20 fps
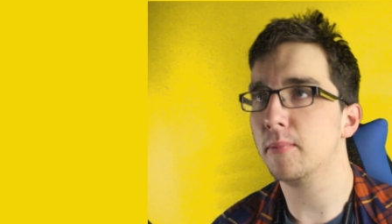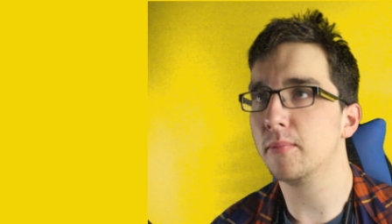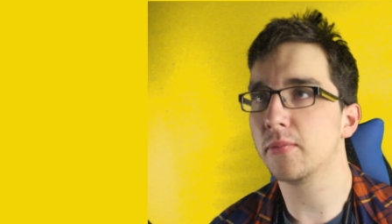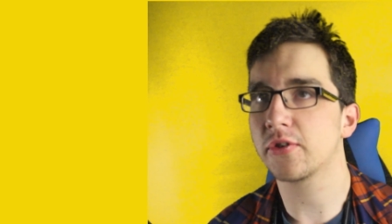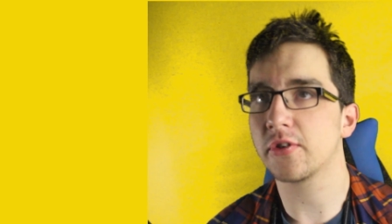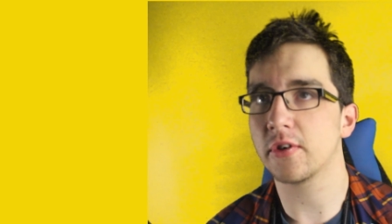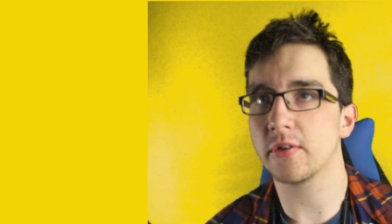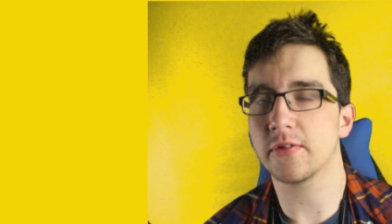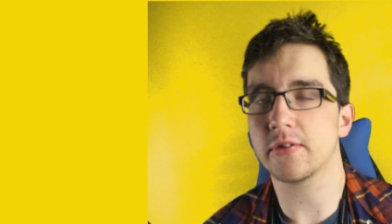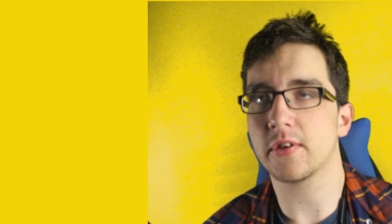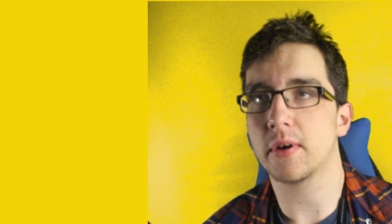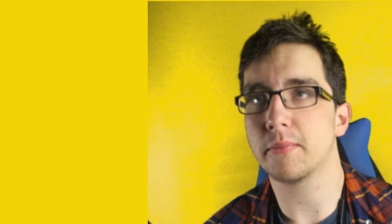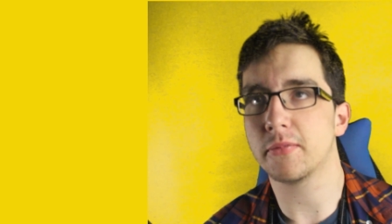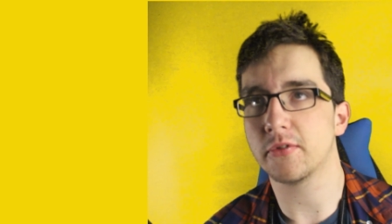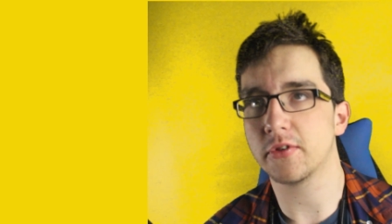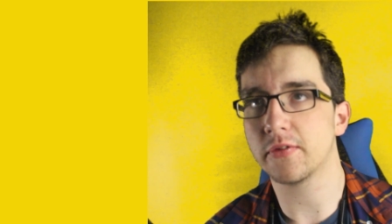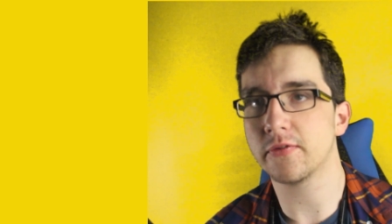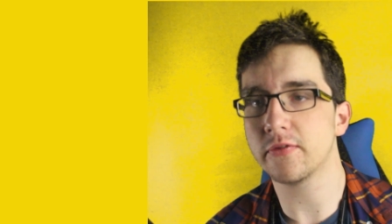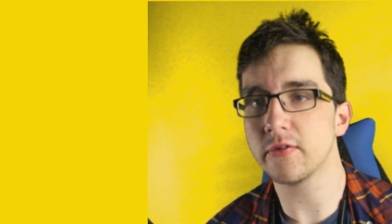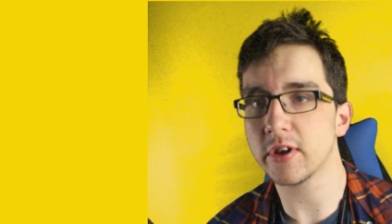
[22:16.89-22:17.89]
So for
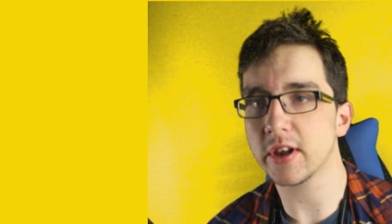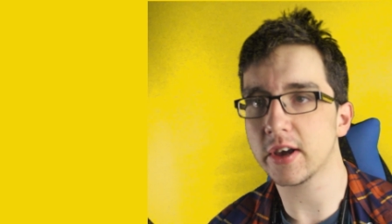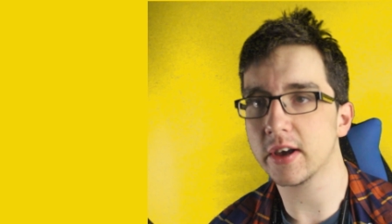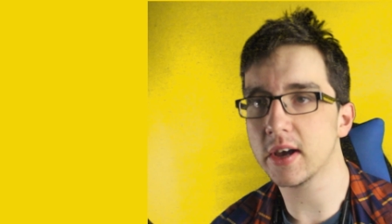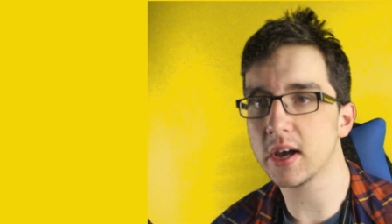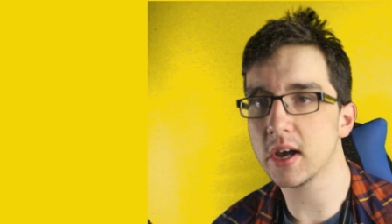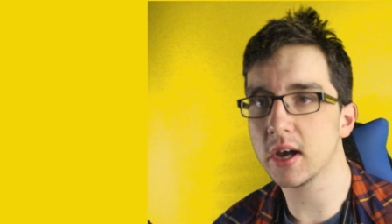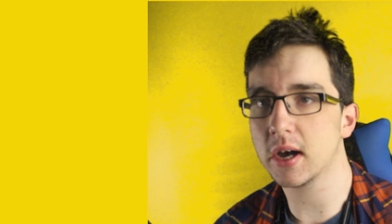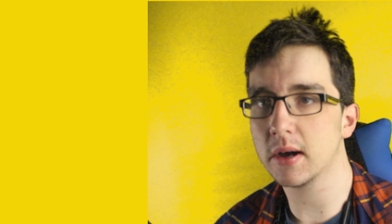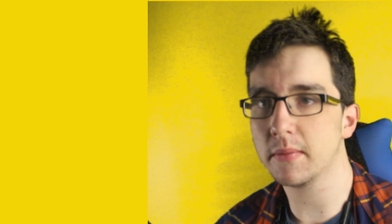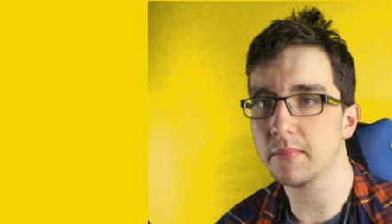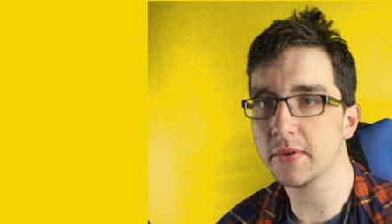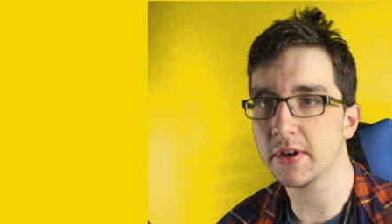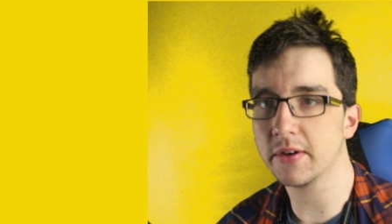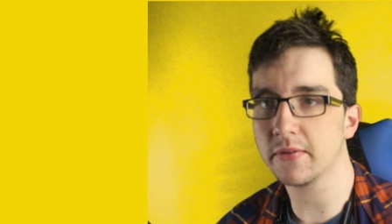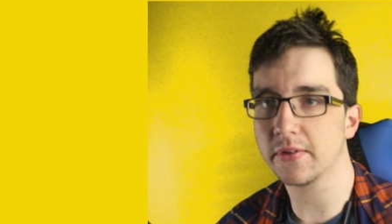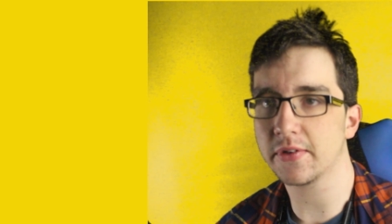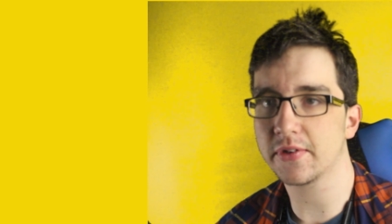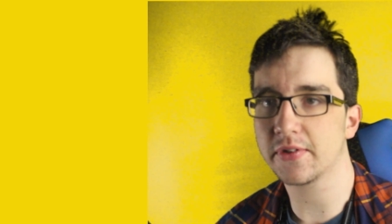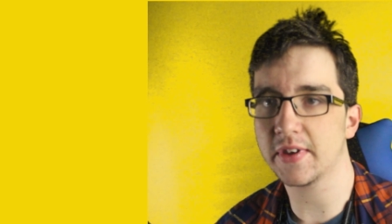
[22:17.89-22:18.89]
example, the thriller,
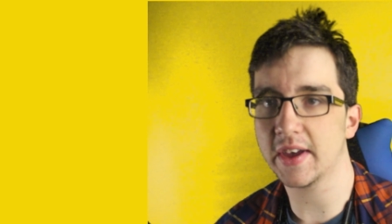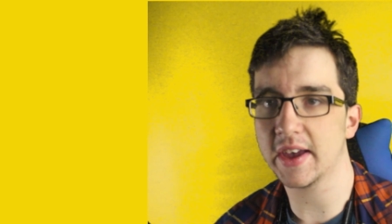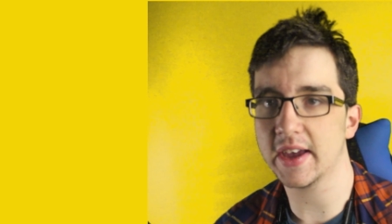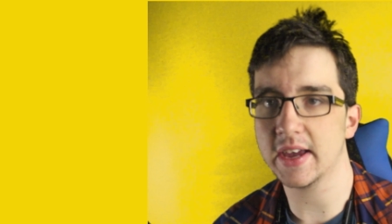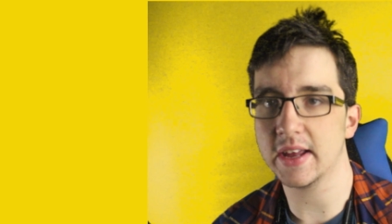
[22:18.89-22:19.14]
it was set